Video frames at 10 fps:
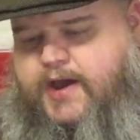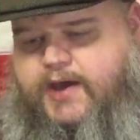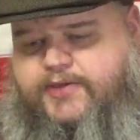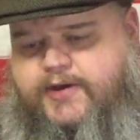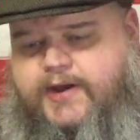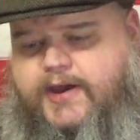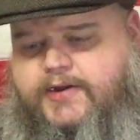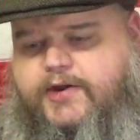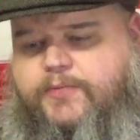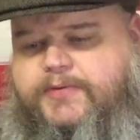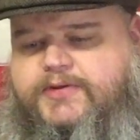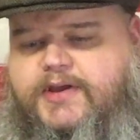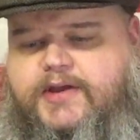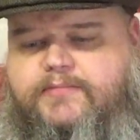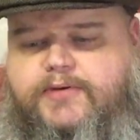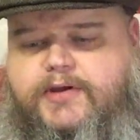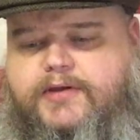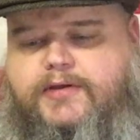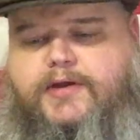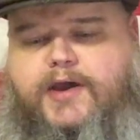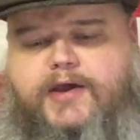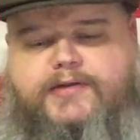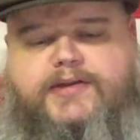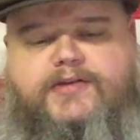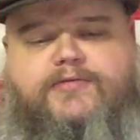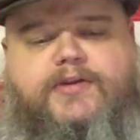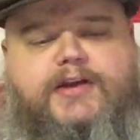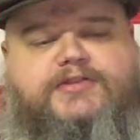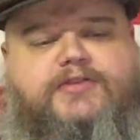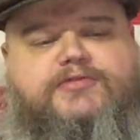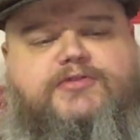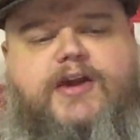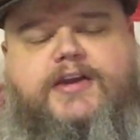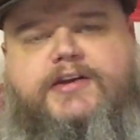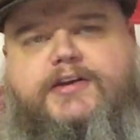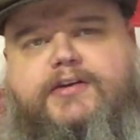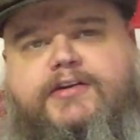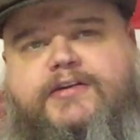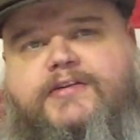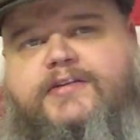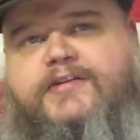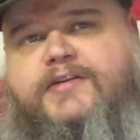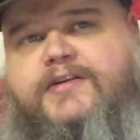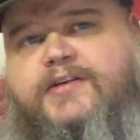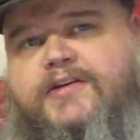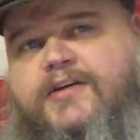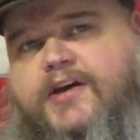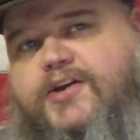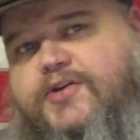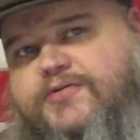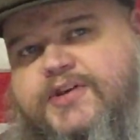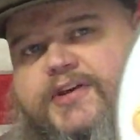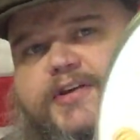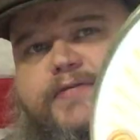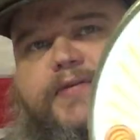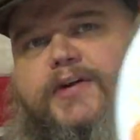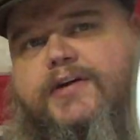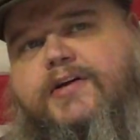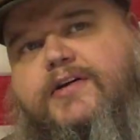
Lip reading: I thought I had an open 10, but I didn't realize I was cracking a new 10 of